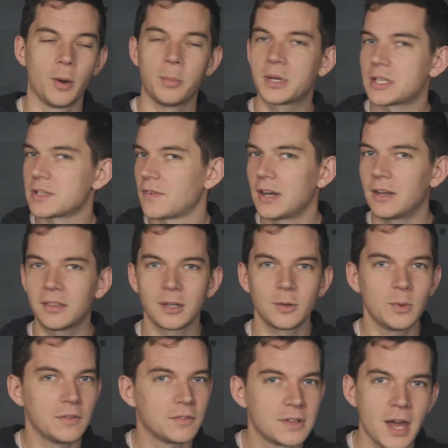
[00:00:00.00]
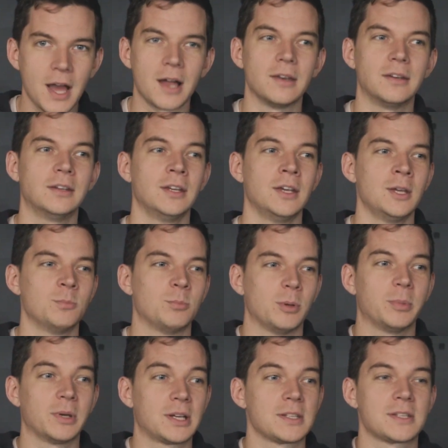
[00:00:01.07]
not because of anything we've done,
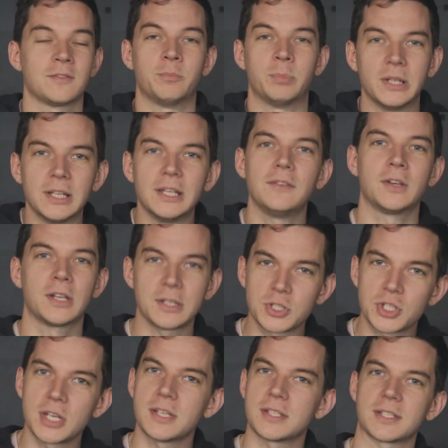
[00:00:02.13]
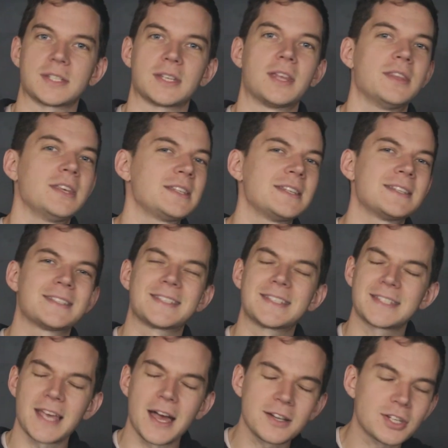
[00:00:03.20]
but because of believing in Jesus. And this is
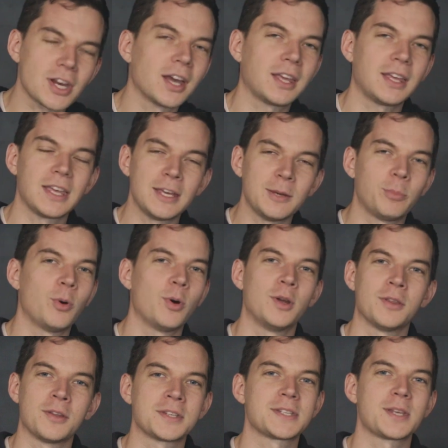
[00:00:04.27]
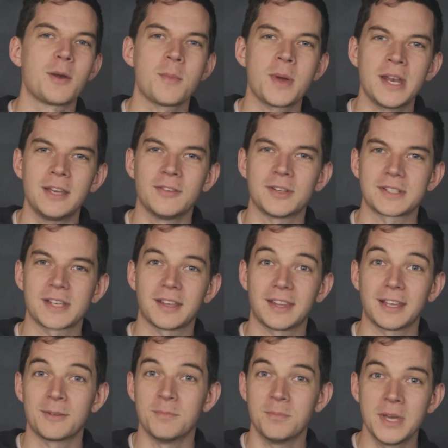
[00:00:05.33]
such a key point that so many of us, I
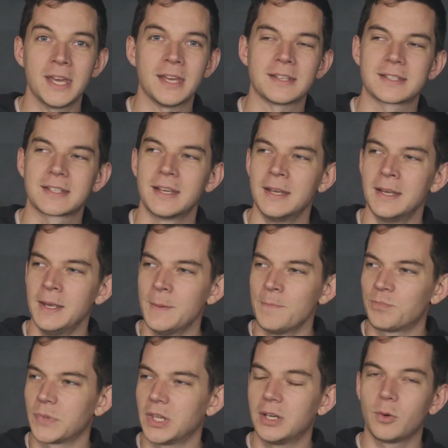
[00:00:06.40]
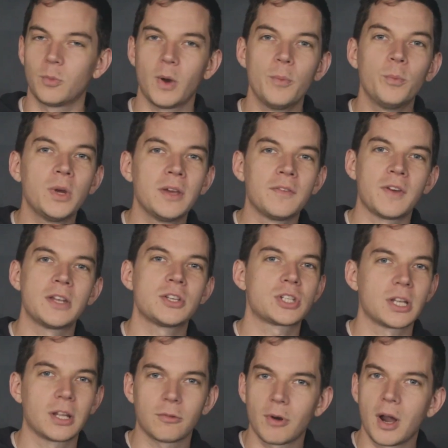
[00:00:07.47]
think, miss. You know, when we
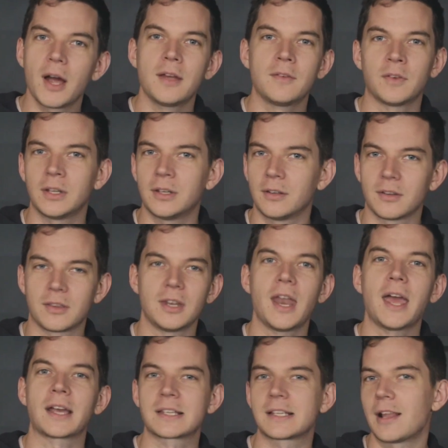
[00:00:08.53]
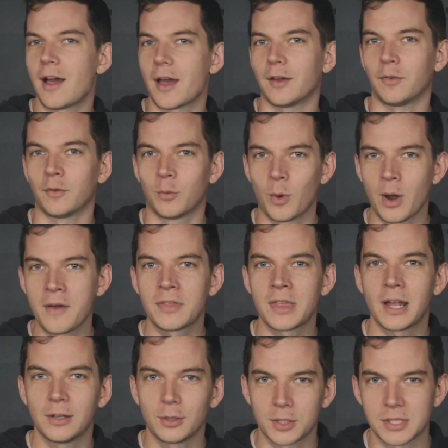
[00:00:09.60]
eventually arrive in the next life, whatever
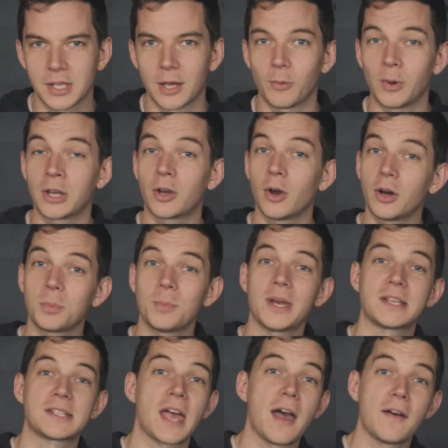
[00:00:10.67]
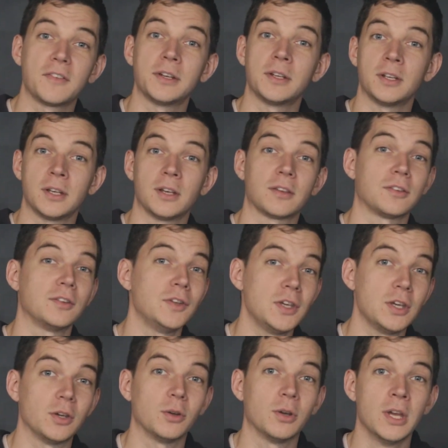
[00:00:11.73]
that looks like, when God makes heaven and earth
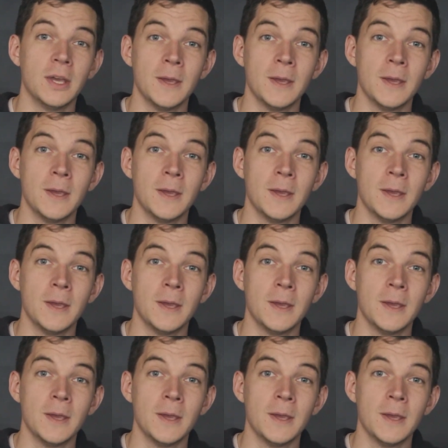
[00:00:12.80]
new,